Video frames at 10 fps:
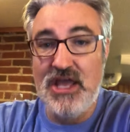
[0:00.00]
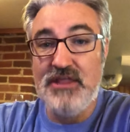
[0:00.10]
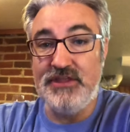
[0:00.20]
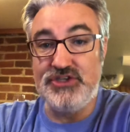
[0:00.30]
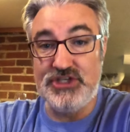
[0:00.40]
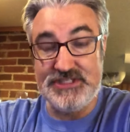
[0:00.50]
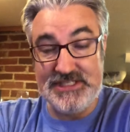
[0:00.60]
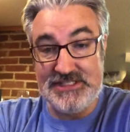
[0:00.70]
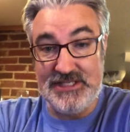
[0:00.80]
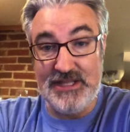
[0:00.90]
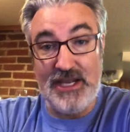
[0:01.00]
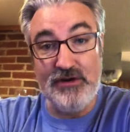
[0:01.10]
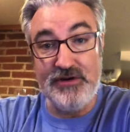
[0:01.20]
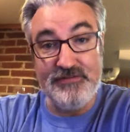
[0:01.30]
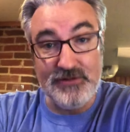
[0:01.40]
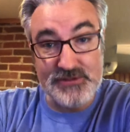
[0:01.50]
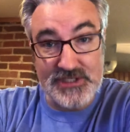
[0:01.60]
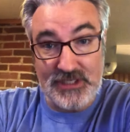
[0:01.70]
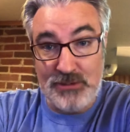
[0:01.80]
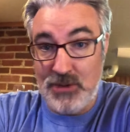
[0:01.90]
that just isn't there in a full
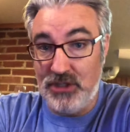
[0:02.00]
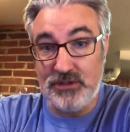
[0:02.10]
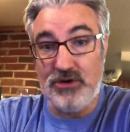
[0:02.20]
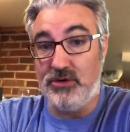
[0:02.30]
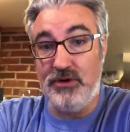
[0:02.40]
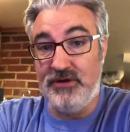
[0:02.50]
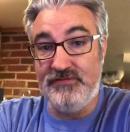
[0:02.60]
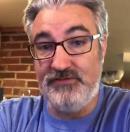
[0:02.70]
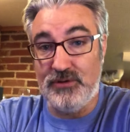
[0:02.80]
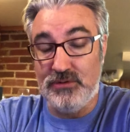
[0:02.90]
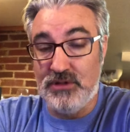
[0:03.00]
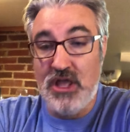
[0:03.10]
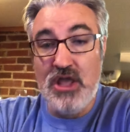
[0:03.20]
single malt or in a full